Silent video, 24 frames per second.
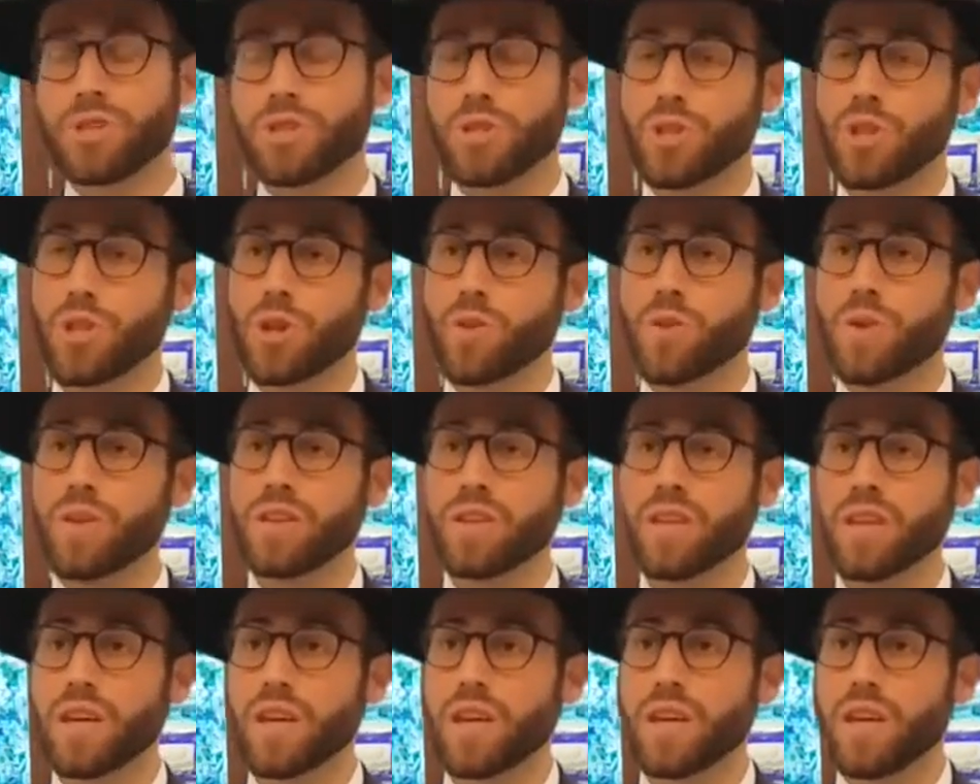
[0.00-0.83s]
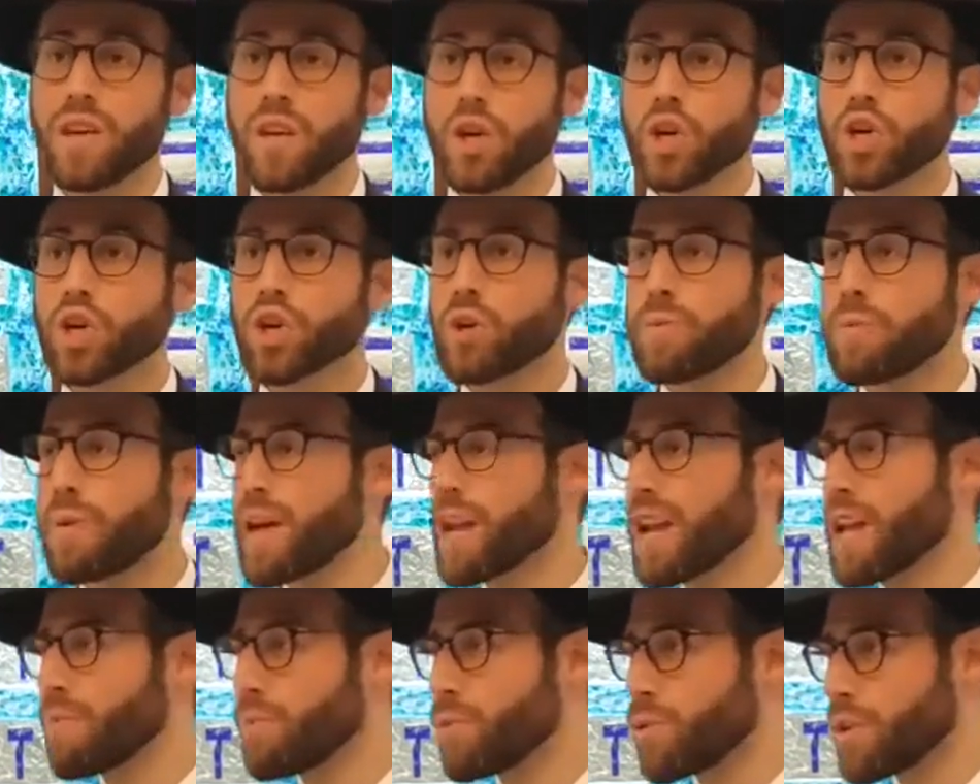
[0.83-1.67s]
So look what the
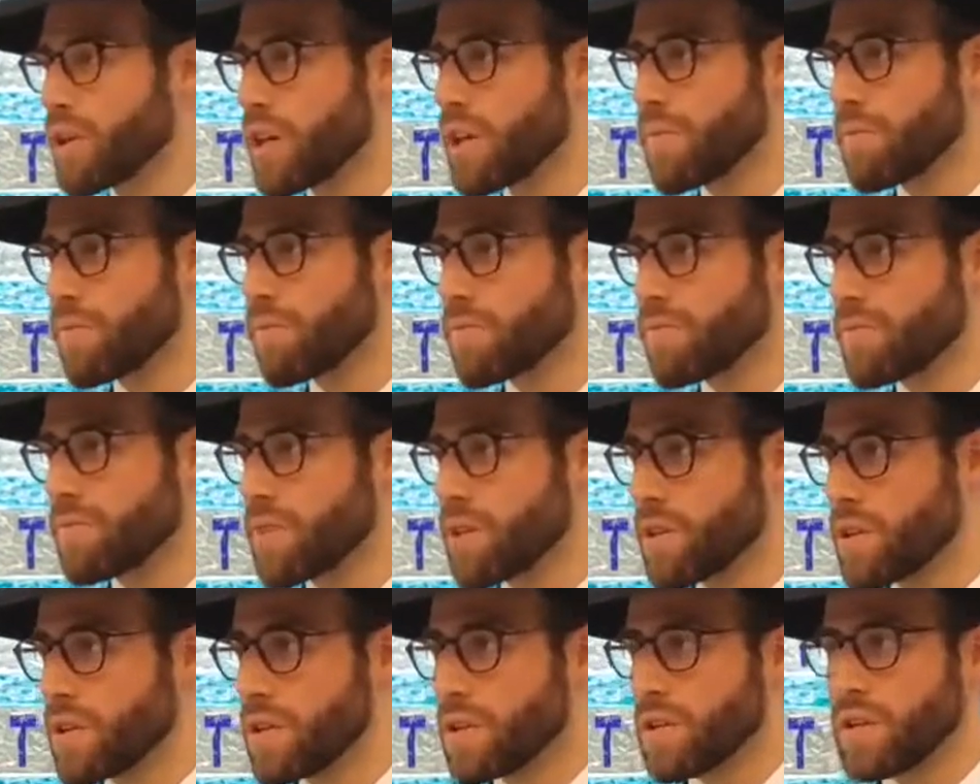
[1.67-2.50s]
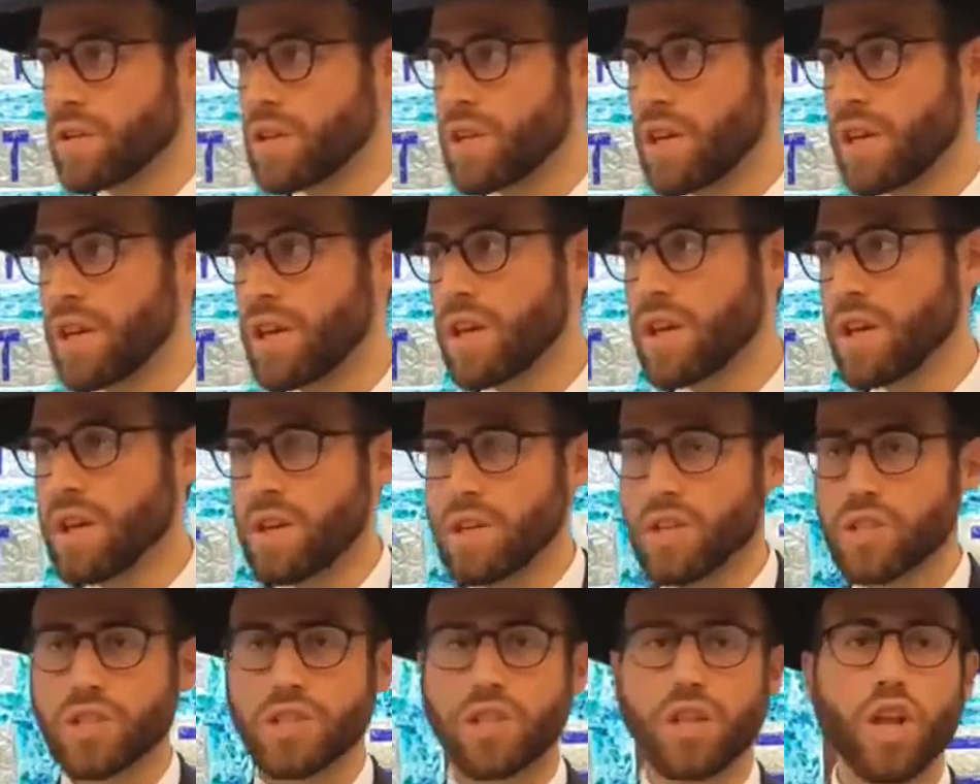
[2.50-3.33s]
Shomer Emunim,
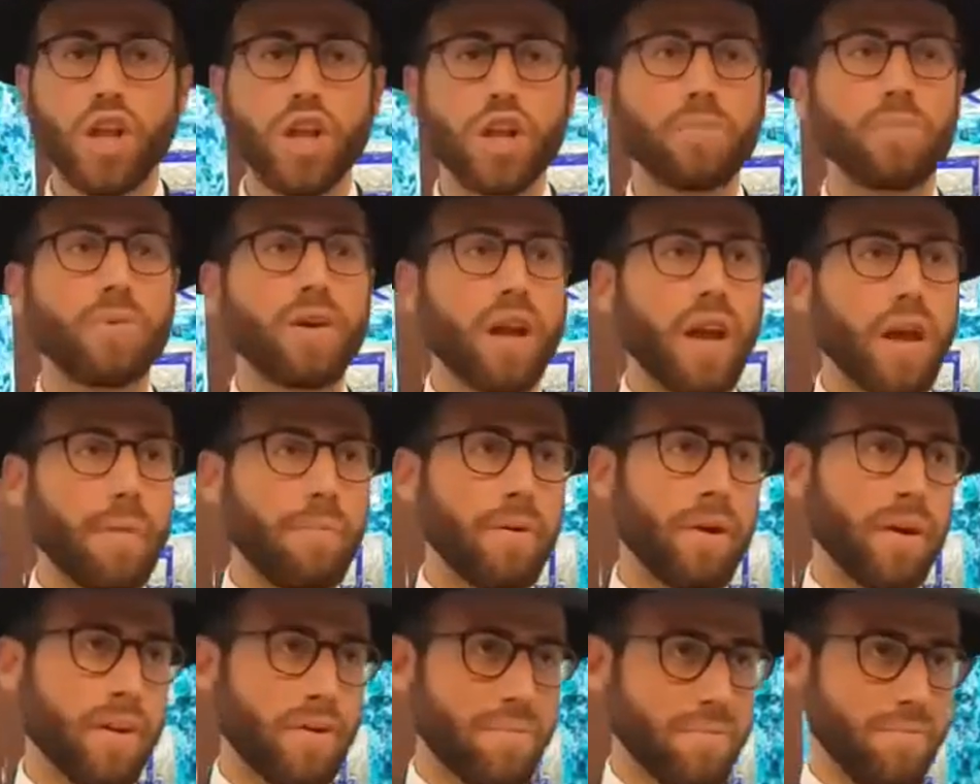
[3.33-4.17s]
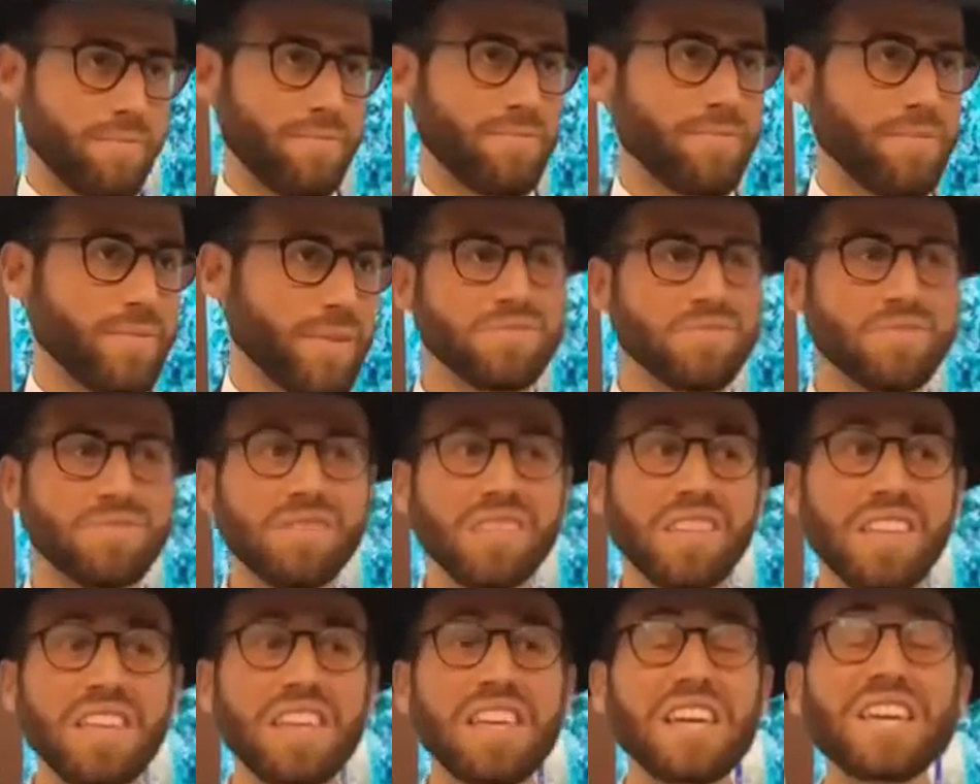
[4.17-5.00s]
the Slonim Rebbe,
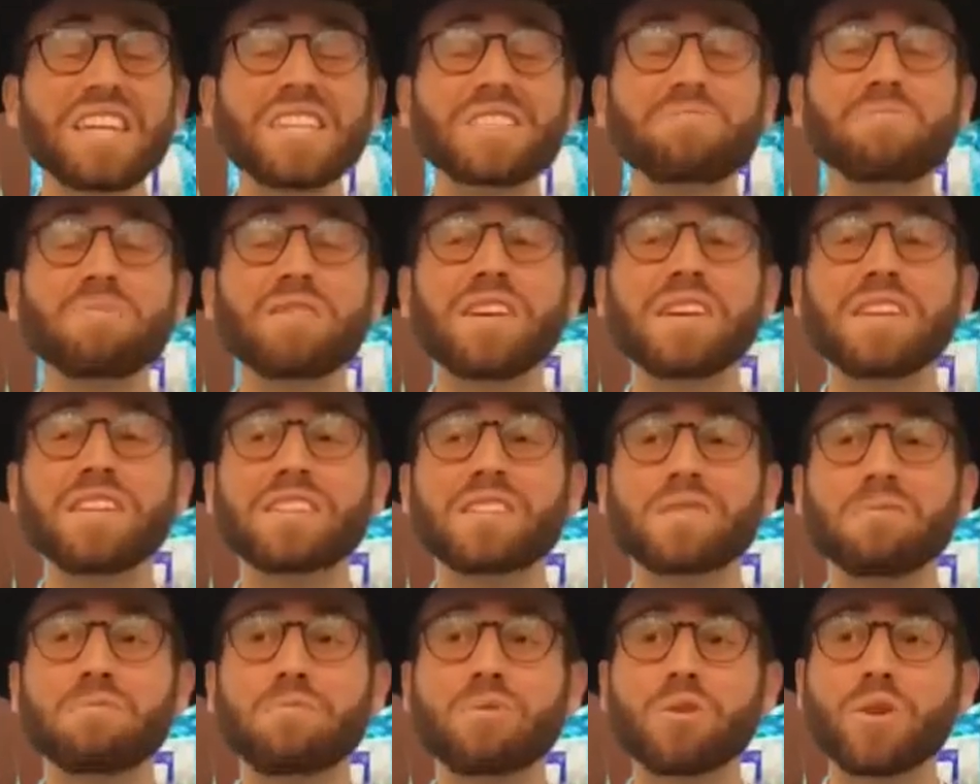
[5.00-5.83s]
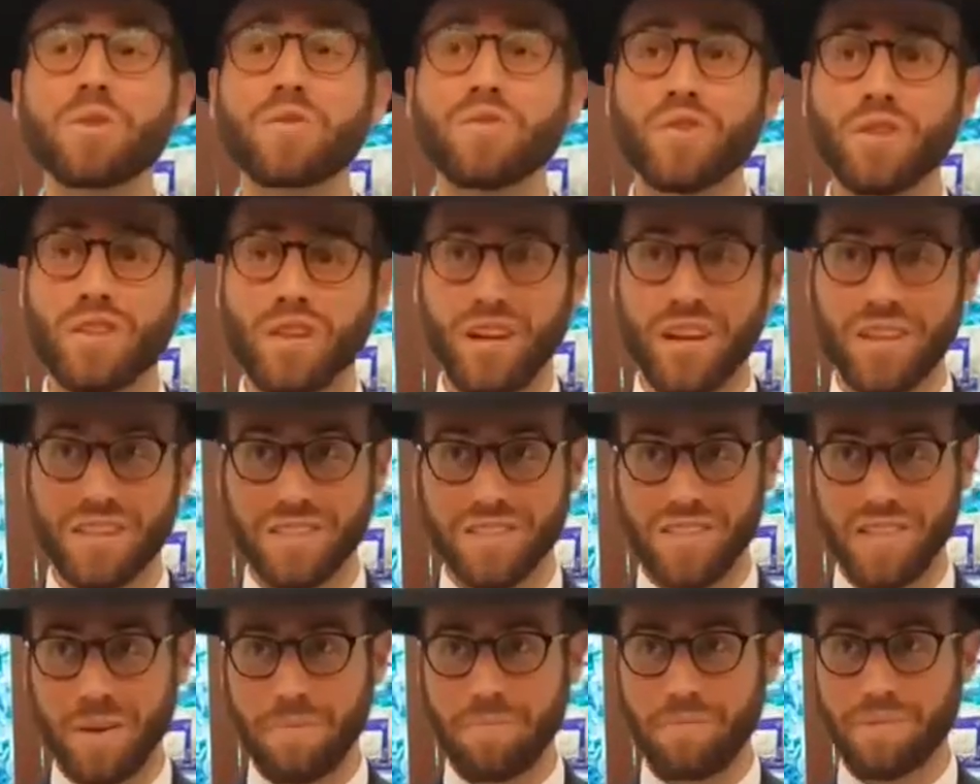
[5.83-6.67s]
he explains a beautiful
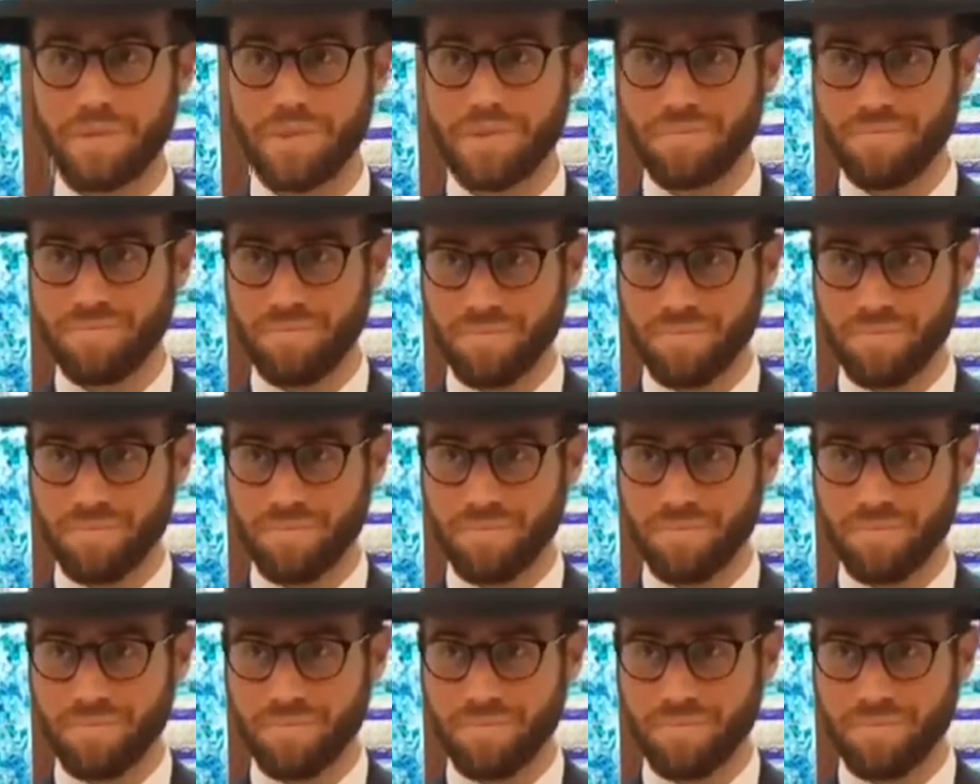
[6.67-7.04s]
concept.